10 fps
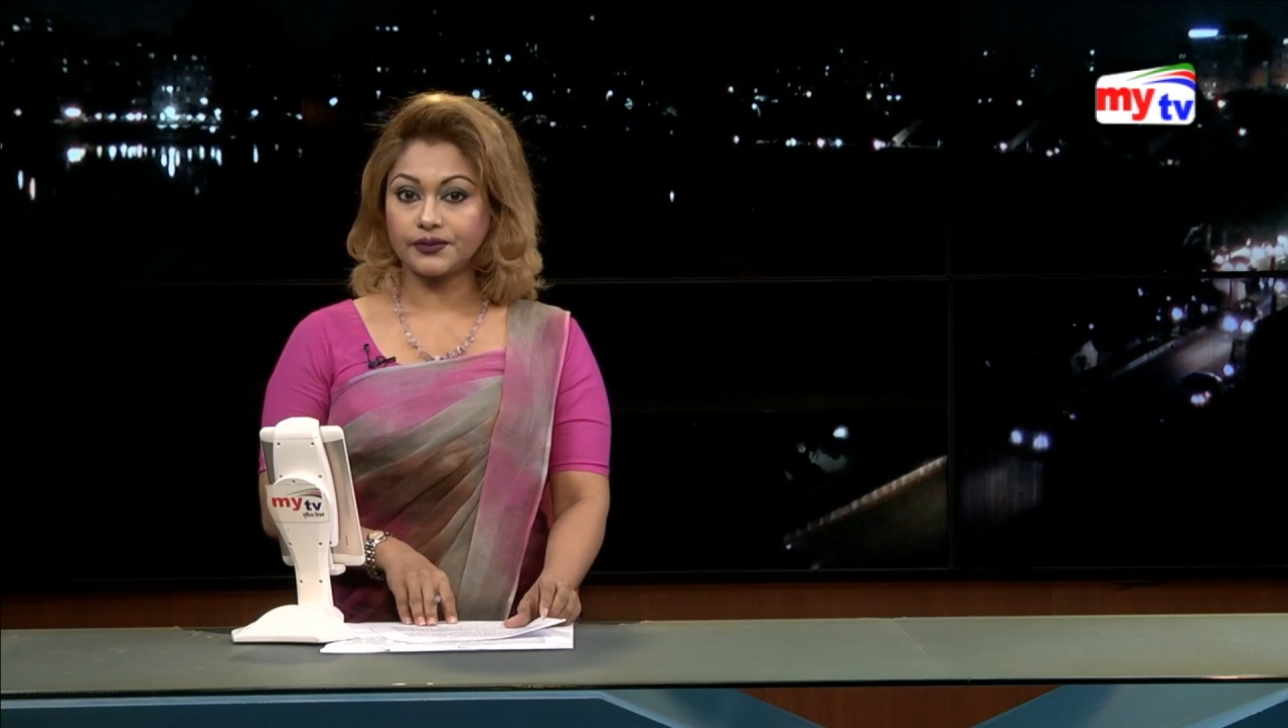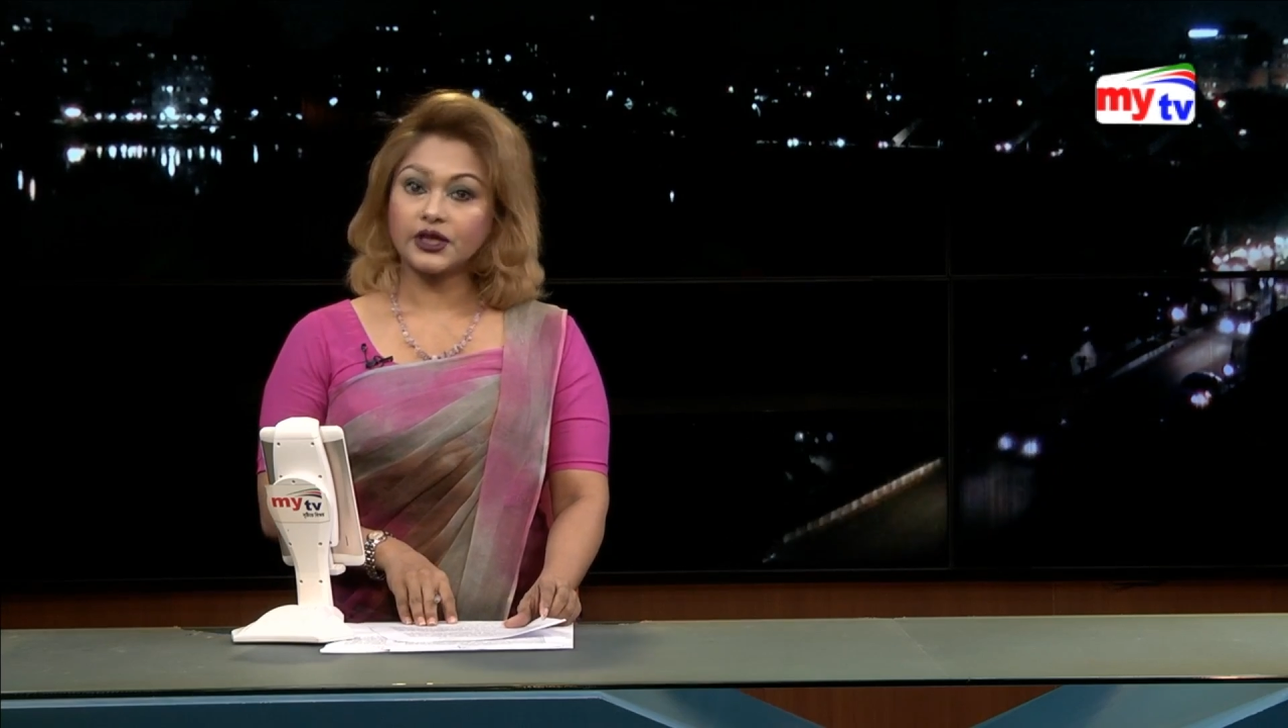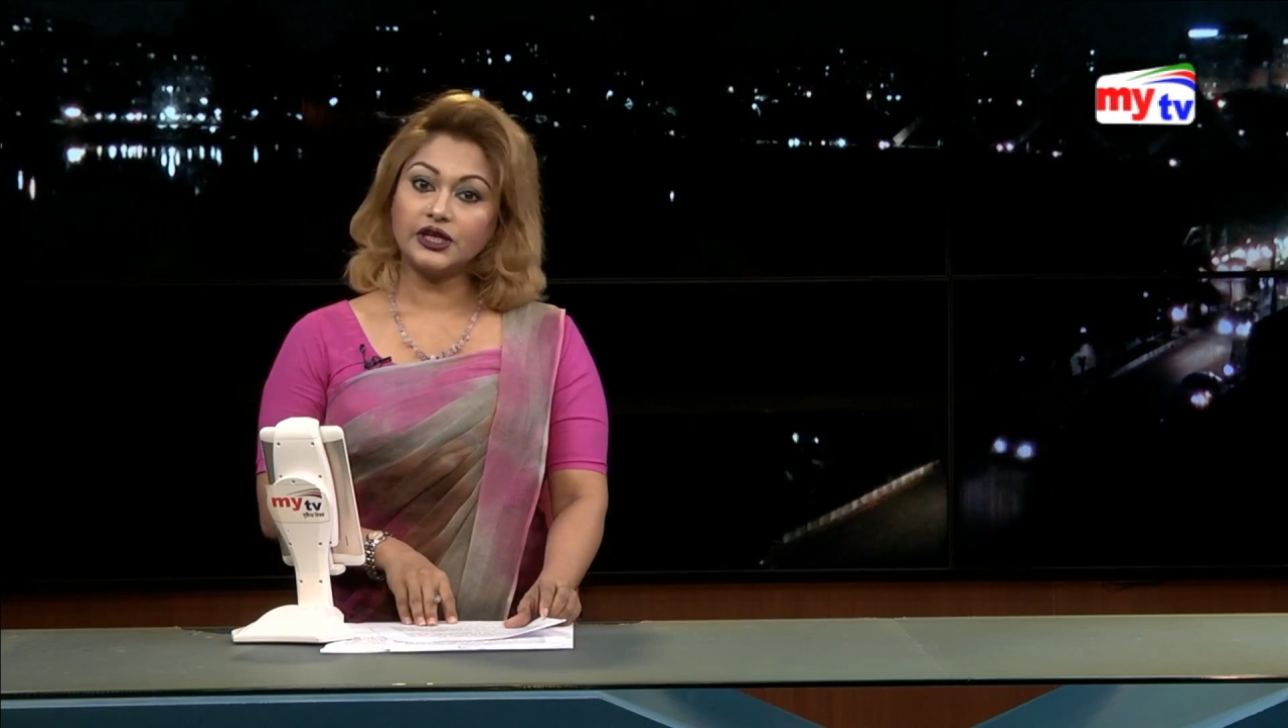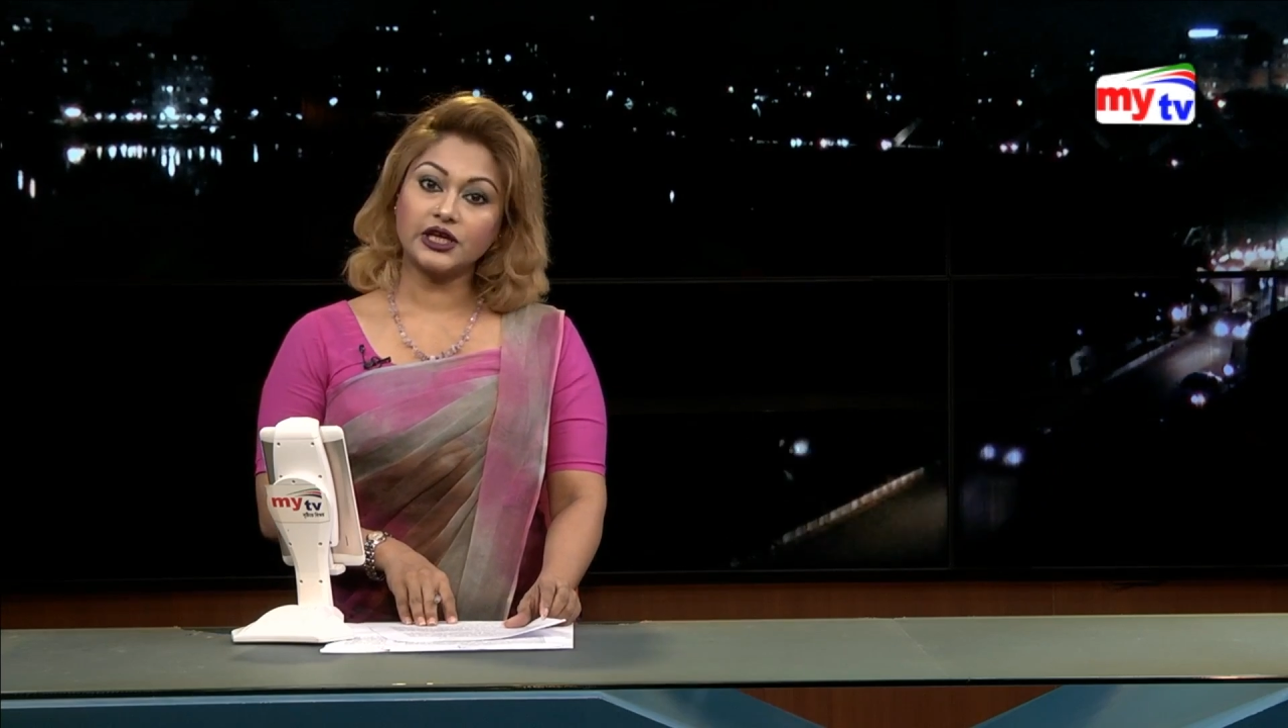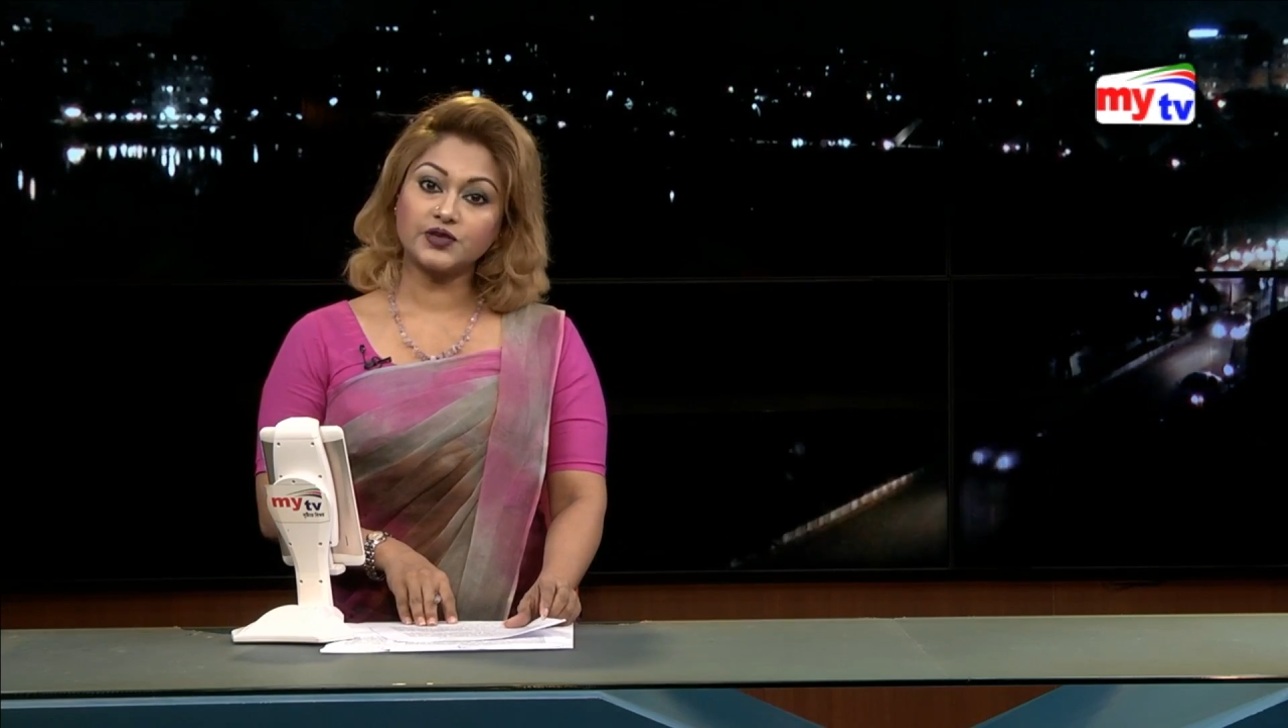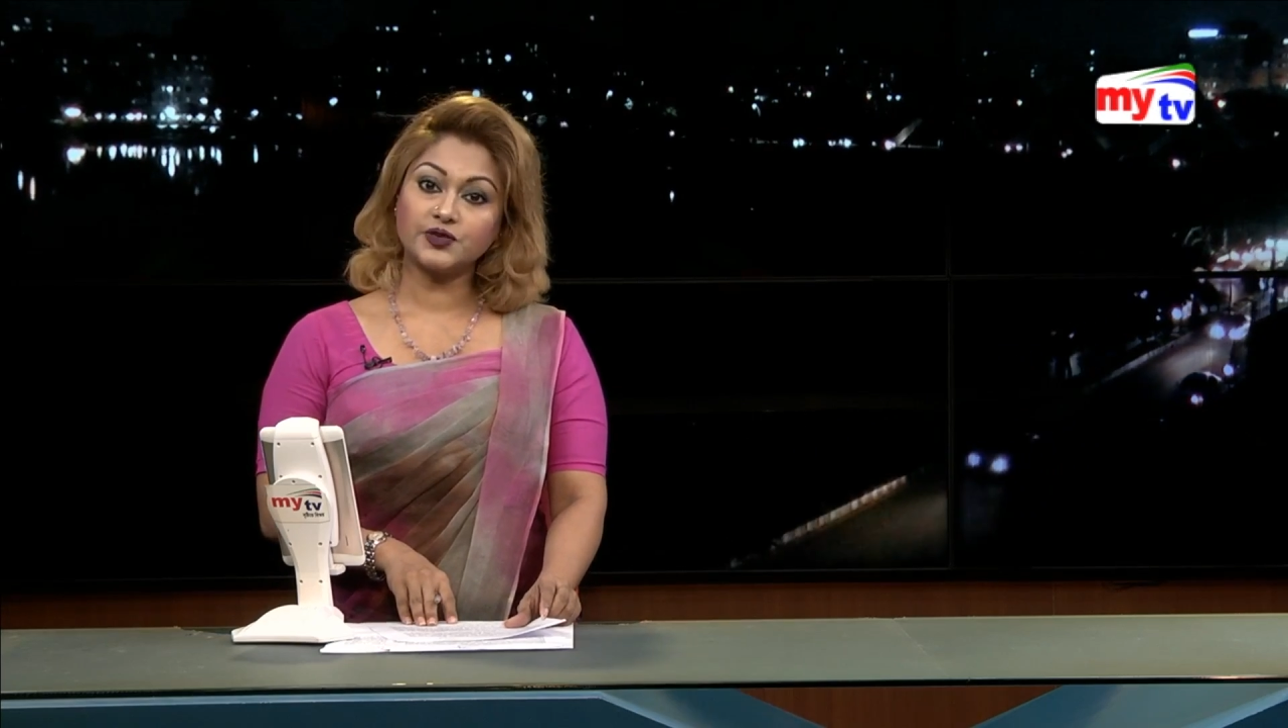It has